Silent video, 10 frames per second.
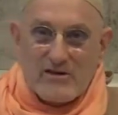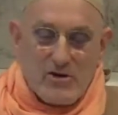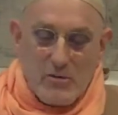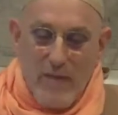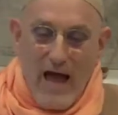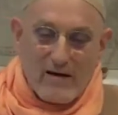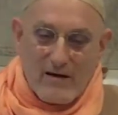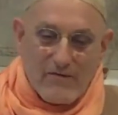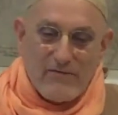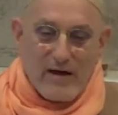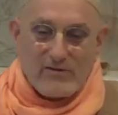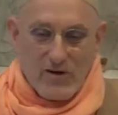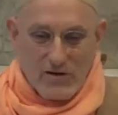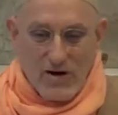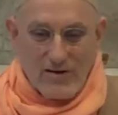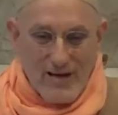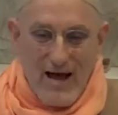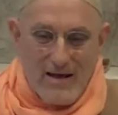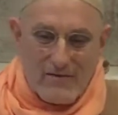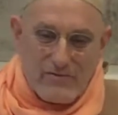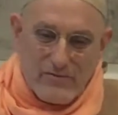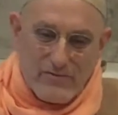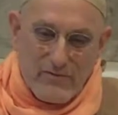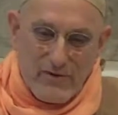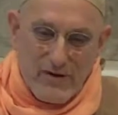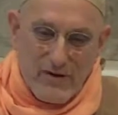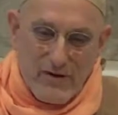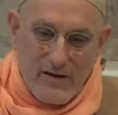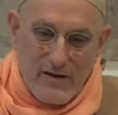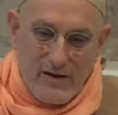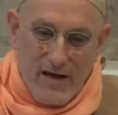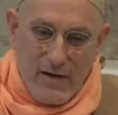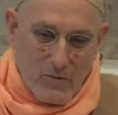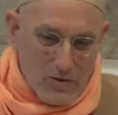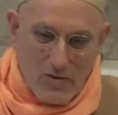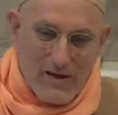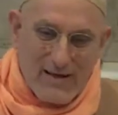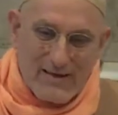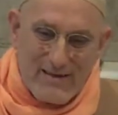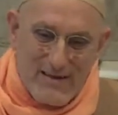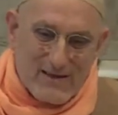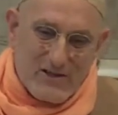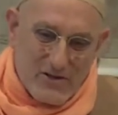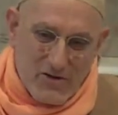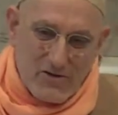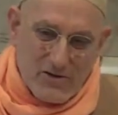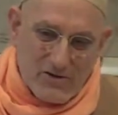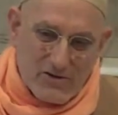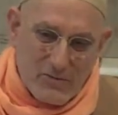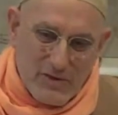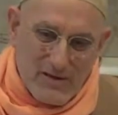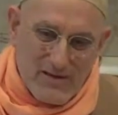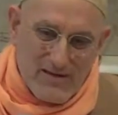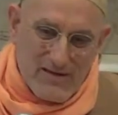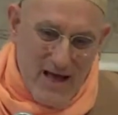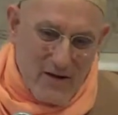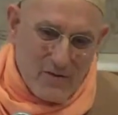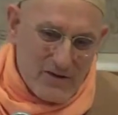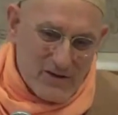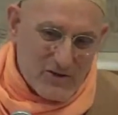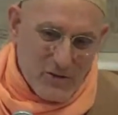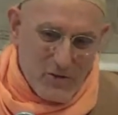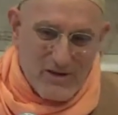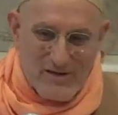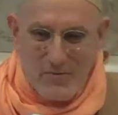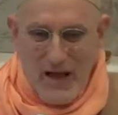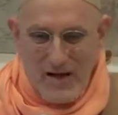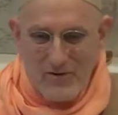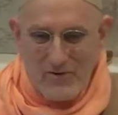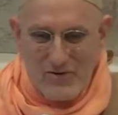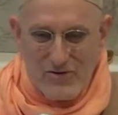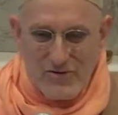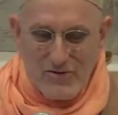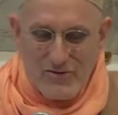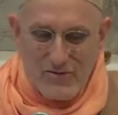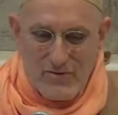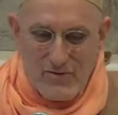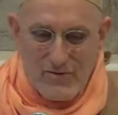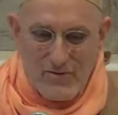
having such a dramatic effect on our life. And we're looking at the externals, but is that what the story's about?